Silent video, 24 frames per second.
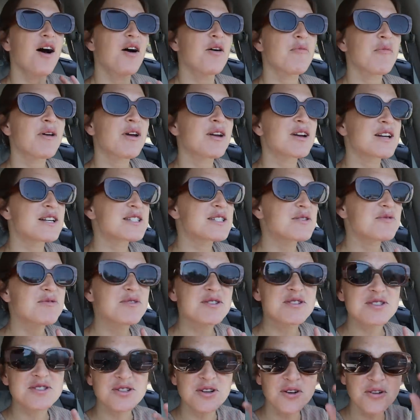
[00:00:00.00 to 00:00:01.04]
Oh my goodness, it
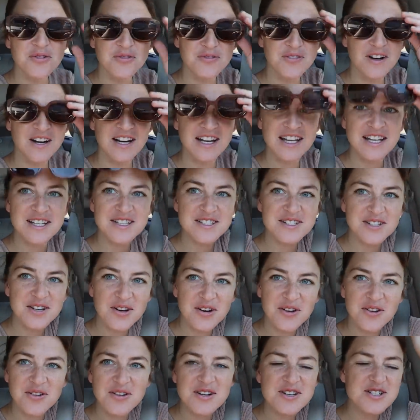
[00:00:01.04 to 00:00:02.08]
was so funny.
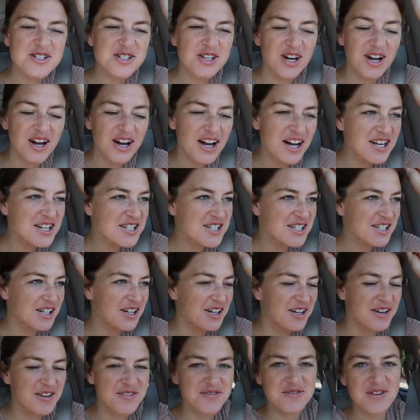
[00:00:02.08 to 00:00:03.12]
So Josh,
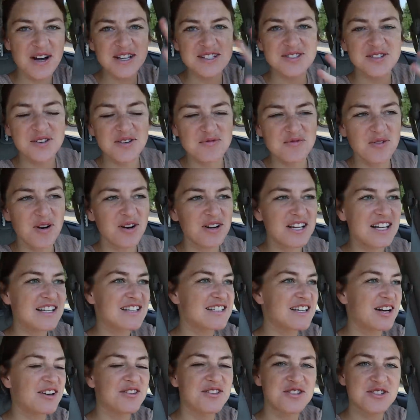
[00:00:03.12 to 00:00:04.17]
I saw him walking
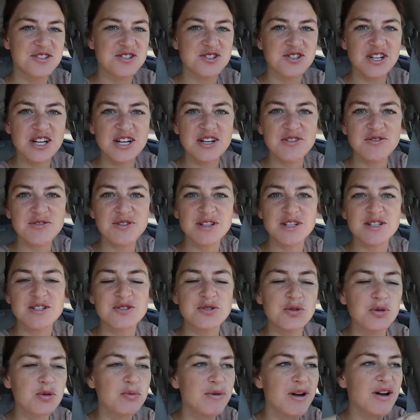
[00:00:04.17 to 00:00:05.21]
down the street with his
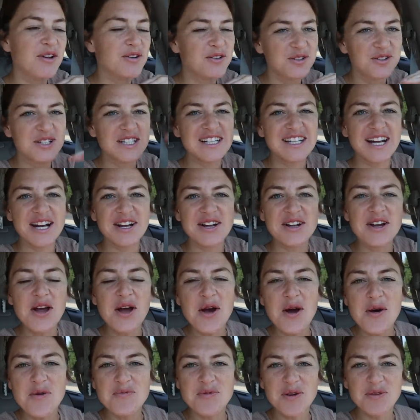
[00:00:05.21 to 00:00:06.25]
tool belt on, and I
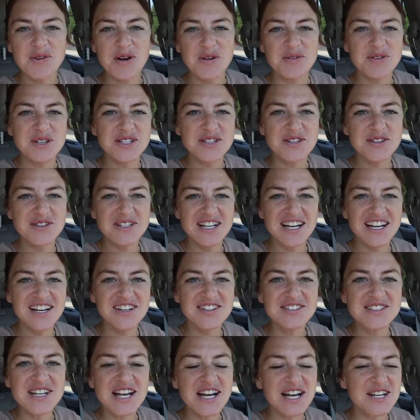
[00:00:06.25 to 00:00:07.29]
put my window
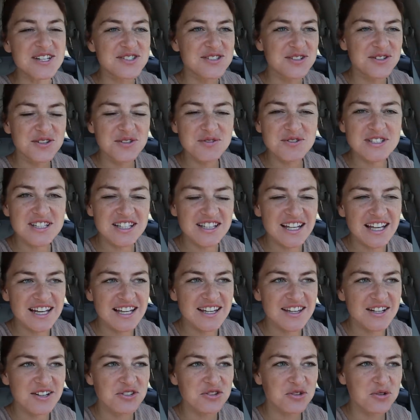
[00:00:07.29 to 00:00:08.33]
down and I saw there was a
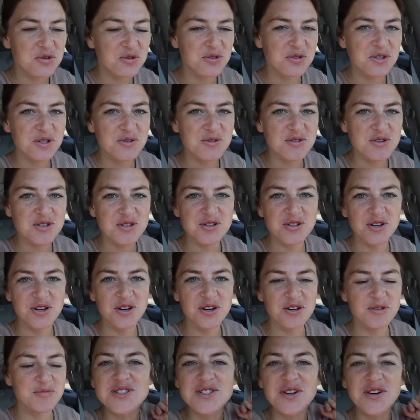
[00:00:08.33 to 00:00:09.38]
lady there in the corner with her
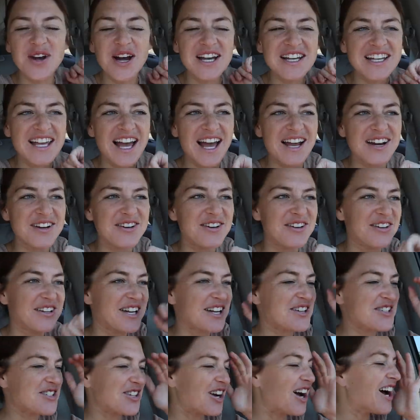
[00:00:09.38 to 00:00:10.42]
dog. So I catcalled
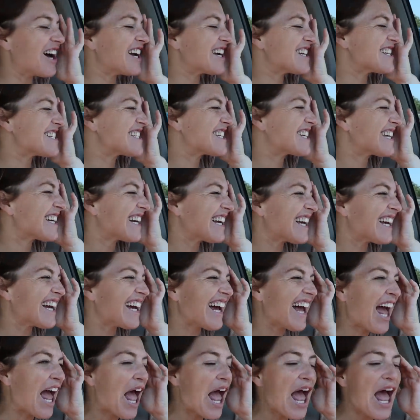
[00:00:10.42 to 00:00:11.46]
at Josh
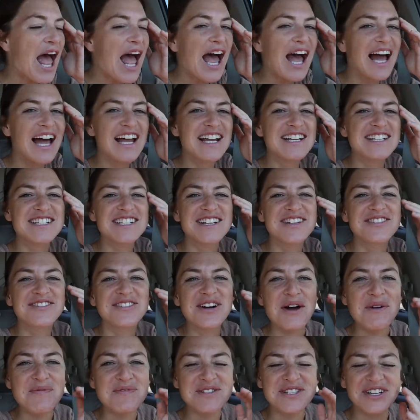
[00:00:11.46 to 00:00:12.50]
and she
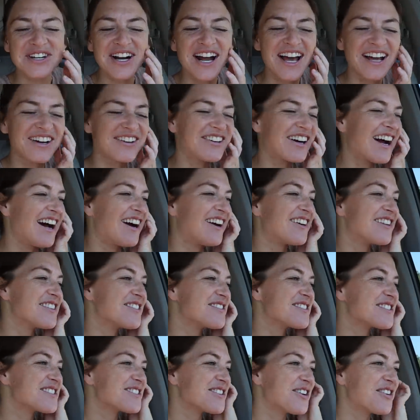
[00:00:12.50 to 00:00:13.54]
whips her hat around.
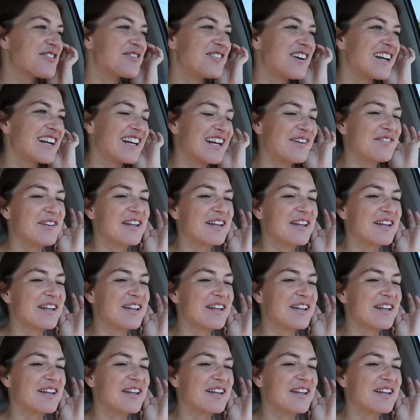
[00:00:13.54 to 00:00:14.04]
It was so funny.